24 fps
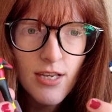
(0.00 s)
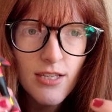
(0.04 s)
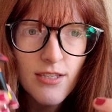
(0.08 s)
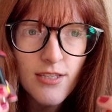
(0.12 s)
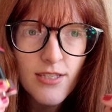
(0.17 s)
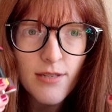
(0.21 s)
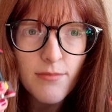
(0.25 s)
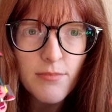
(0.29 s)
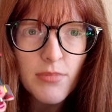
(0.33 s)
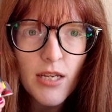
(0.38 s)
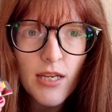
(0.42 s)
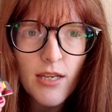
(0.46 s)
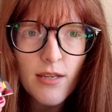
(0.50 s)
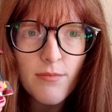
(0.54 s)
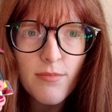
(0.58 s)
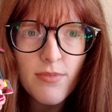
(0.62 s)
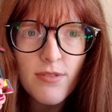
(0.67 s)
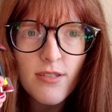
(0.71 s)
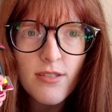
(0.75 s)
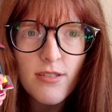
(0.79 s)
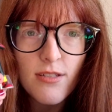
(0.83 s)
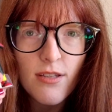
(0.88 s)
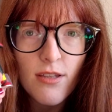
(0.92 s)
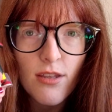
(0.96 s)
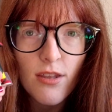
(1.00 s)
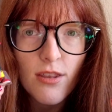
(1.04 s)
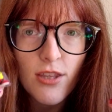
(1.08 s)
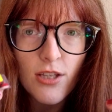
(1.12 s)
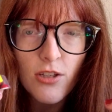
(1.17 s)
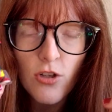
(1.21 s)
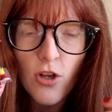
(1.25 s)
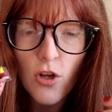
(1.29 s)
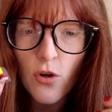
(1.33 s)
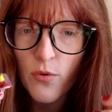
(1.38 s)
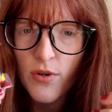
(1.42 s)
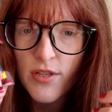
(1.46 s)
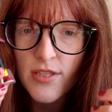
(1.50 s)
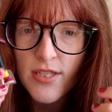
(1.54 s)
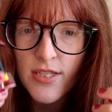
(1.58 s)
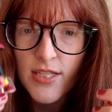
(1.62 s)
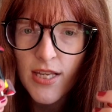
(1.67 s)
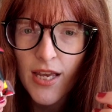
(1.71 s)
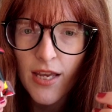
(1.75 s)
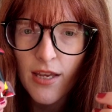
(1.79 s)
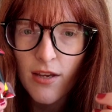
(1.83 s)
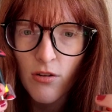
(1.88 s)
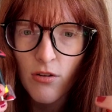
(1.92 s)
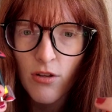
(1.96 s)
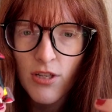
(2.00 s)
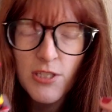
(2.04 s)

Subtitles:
and sometimes they'll go on sale,